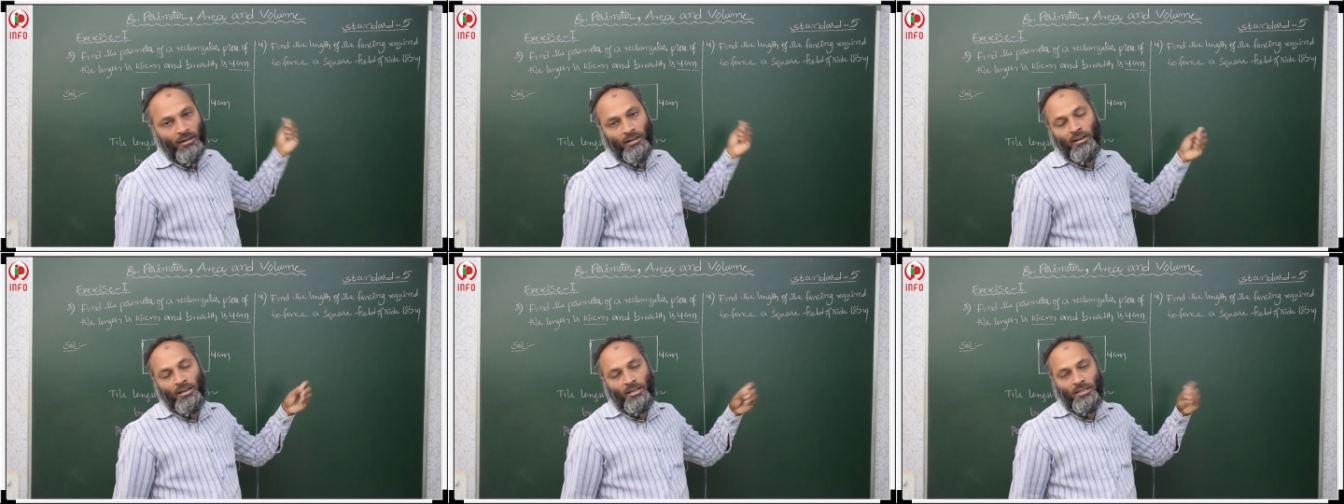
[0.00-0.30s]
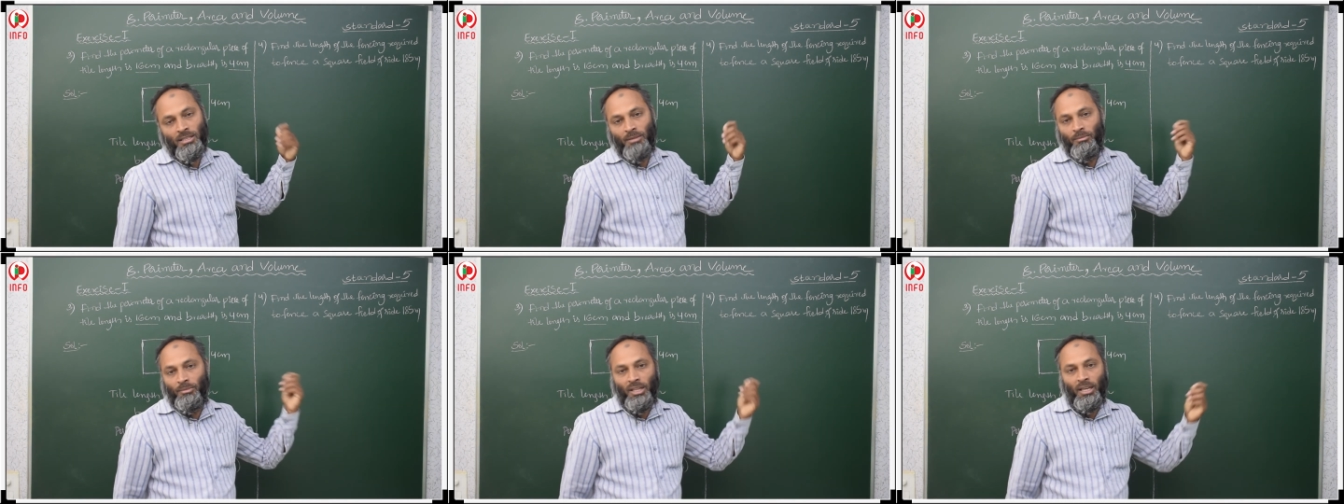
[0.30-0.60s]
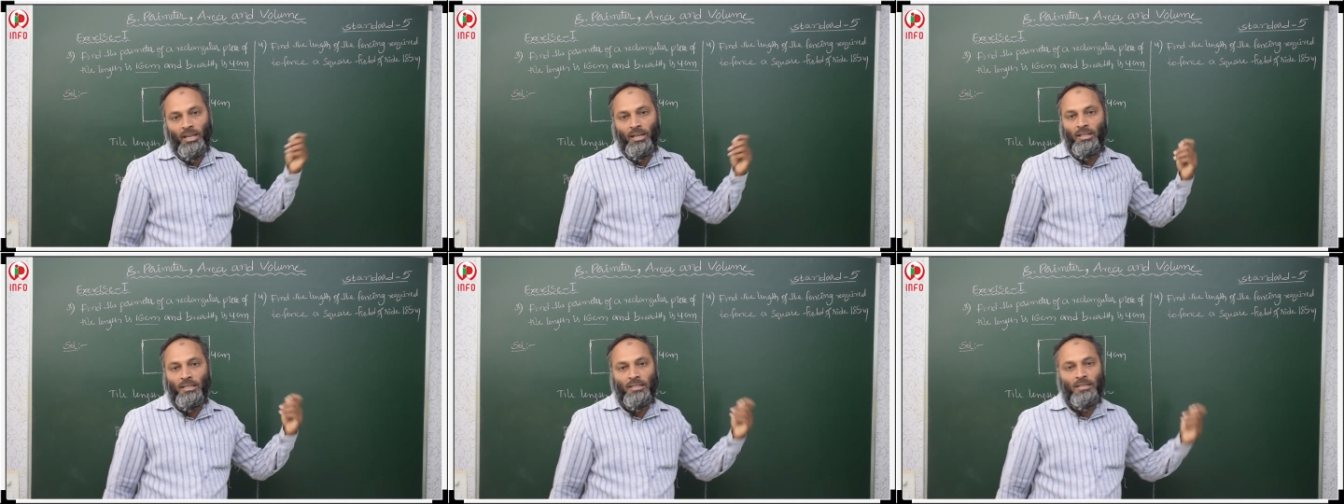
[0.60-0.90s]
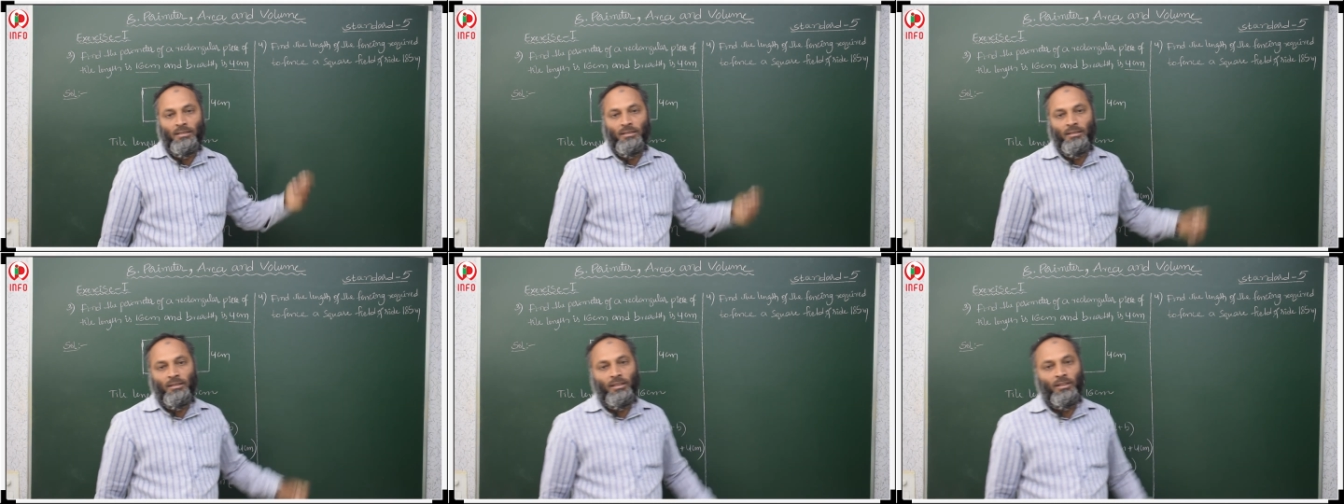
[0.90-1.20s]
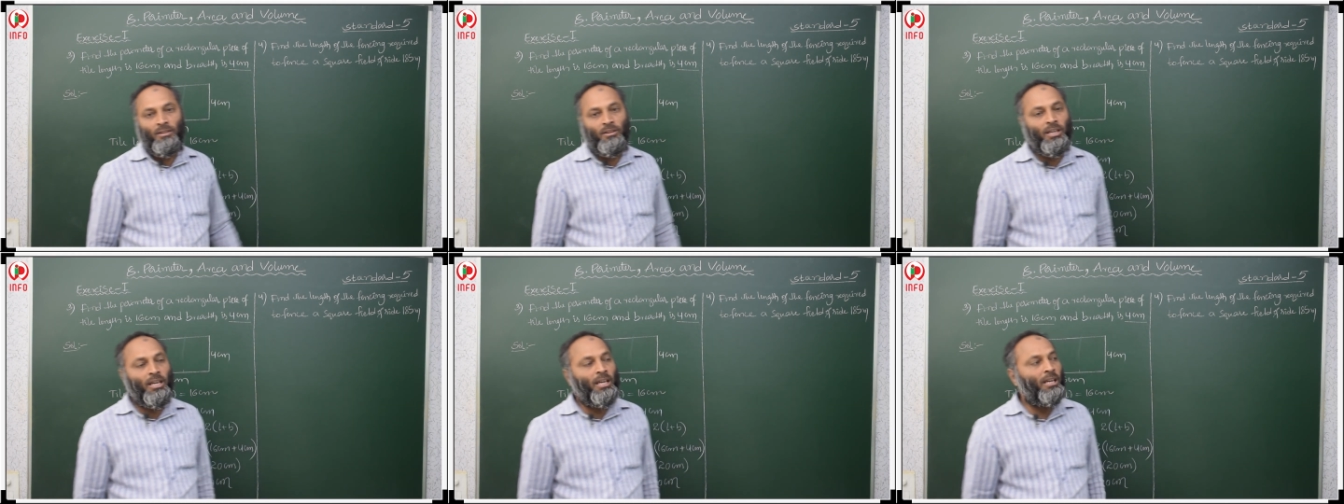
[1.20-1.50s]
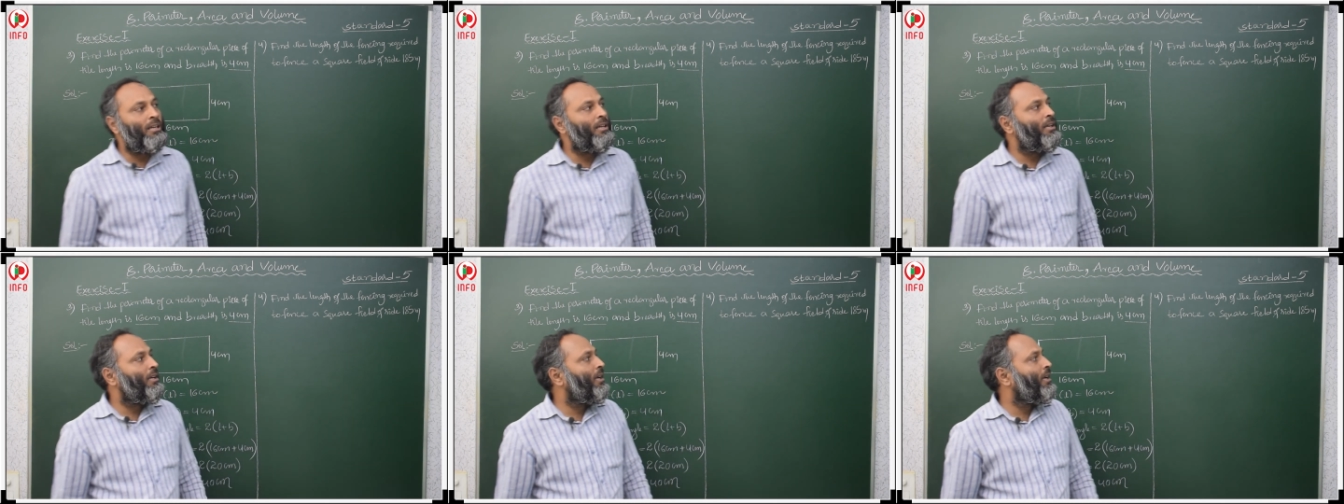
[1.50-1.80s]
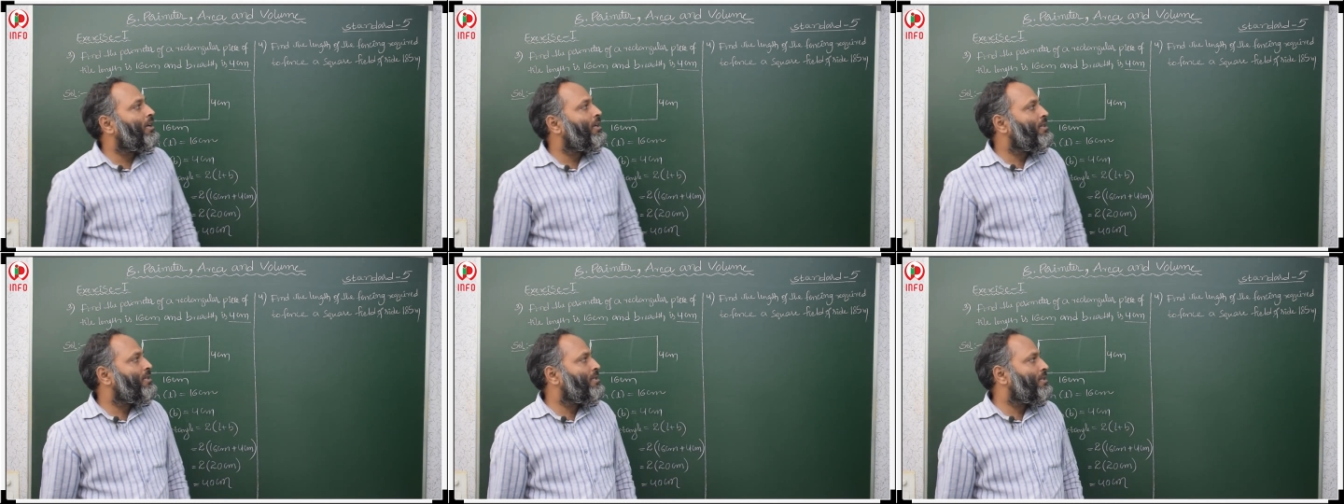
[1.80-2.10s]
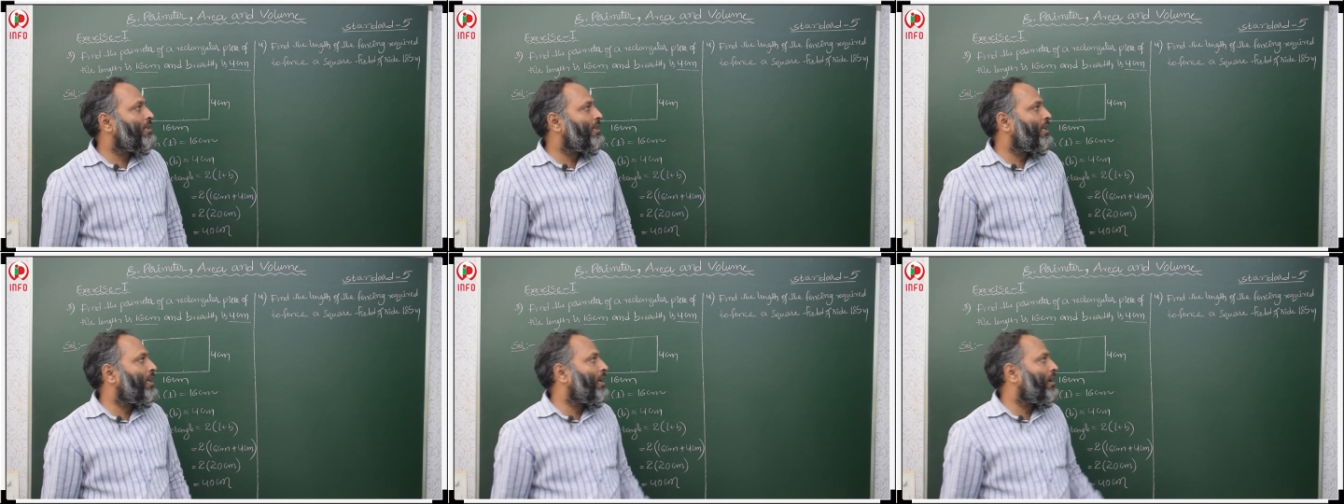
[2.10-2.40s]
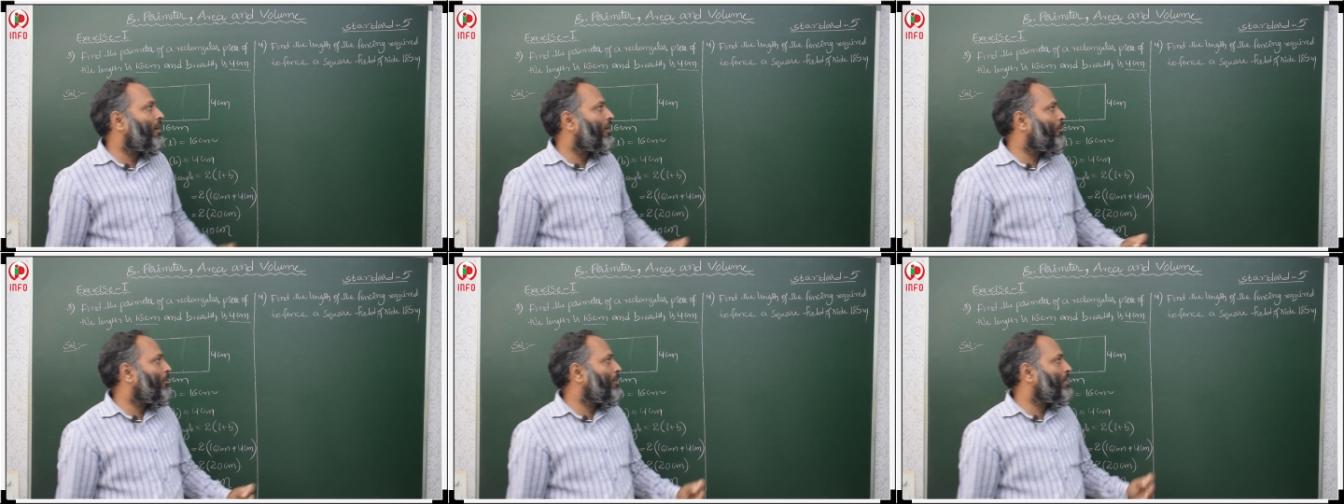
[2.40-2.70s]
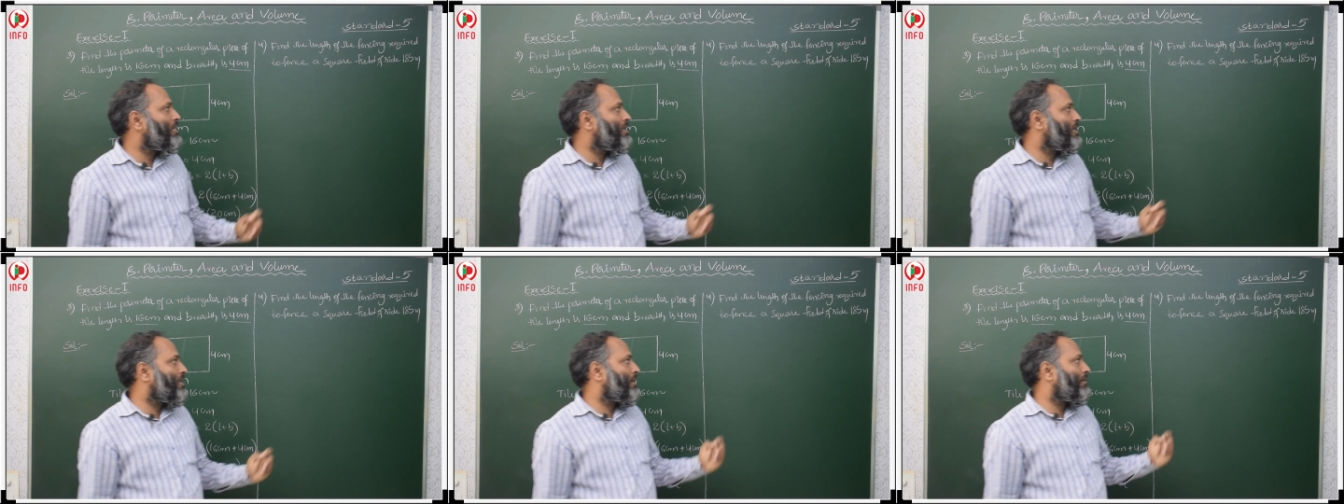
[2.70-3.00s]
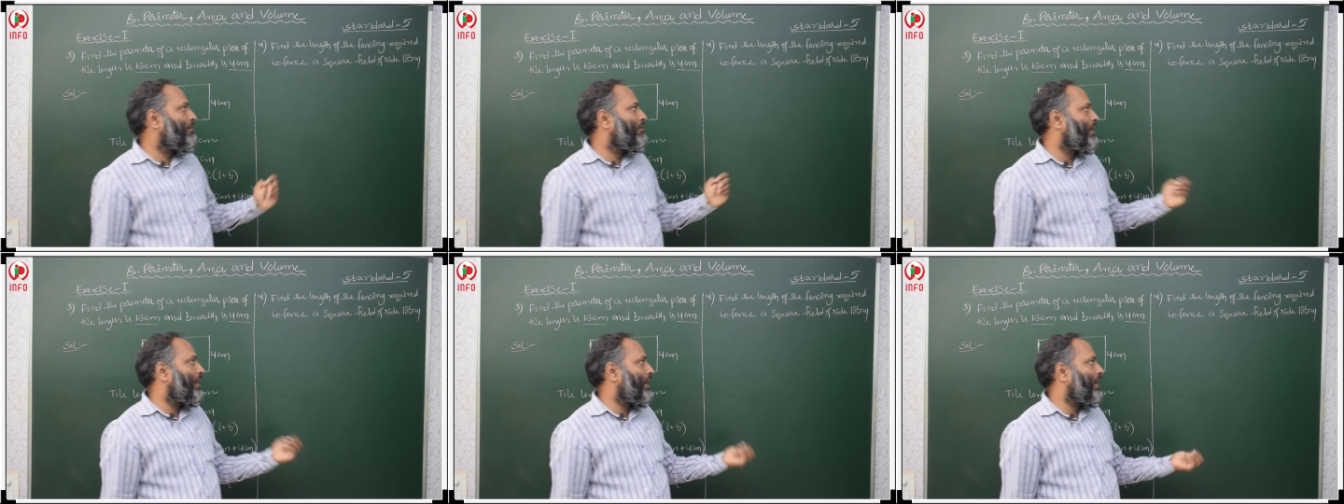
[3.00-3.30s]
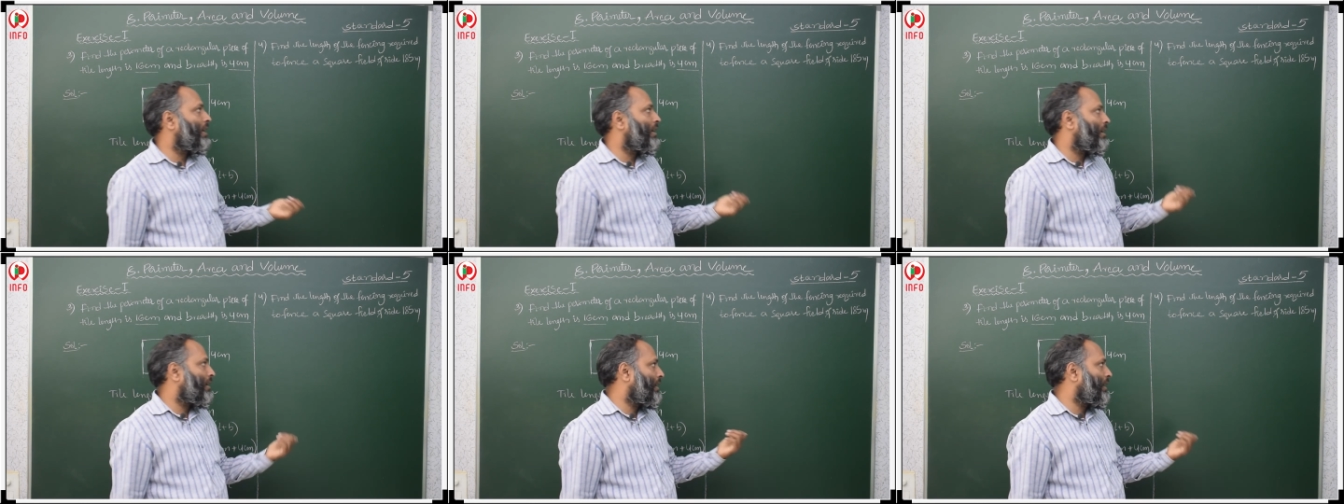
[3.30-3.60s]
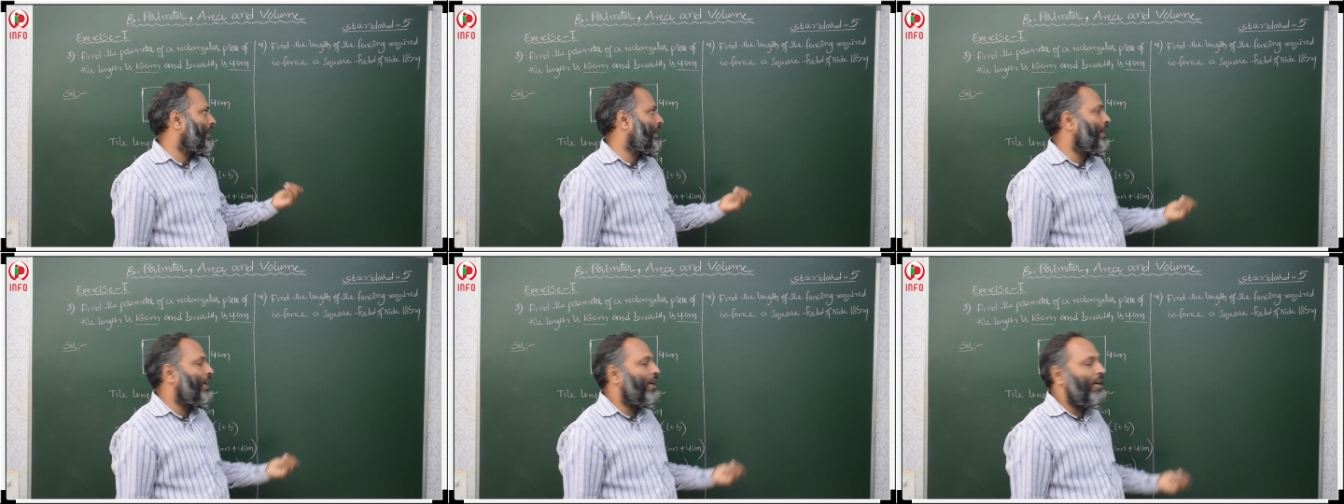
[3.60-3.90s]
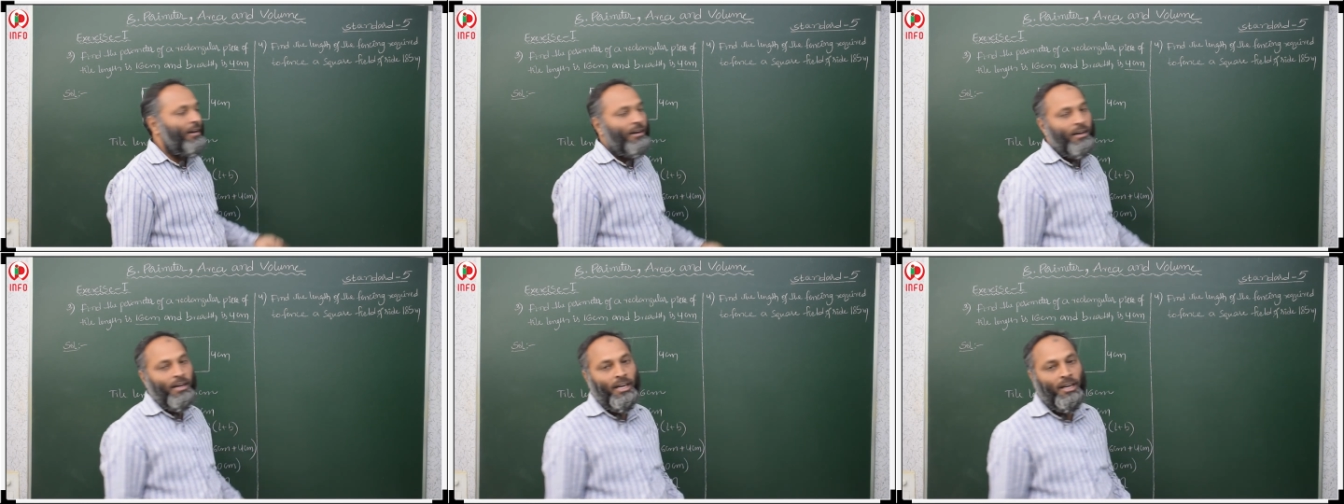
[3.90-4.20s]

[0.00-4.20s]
or something else. Okay. So, then how much wire needed?